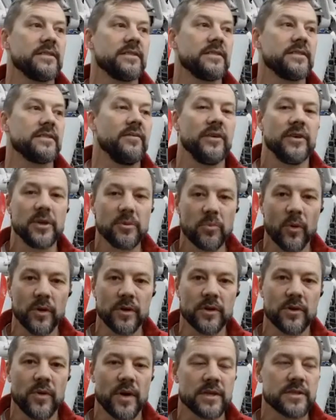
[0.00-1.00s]
a very
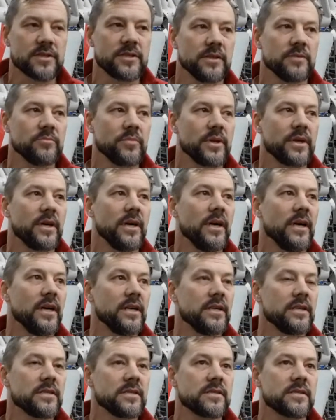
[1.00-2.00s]
important question
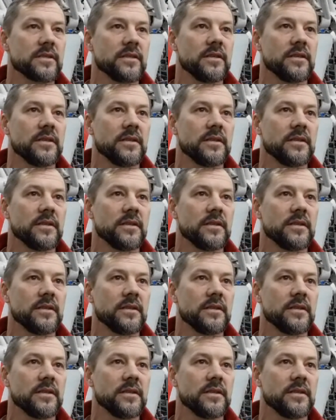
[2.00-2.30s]
because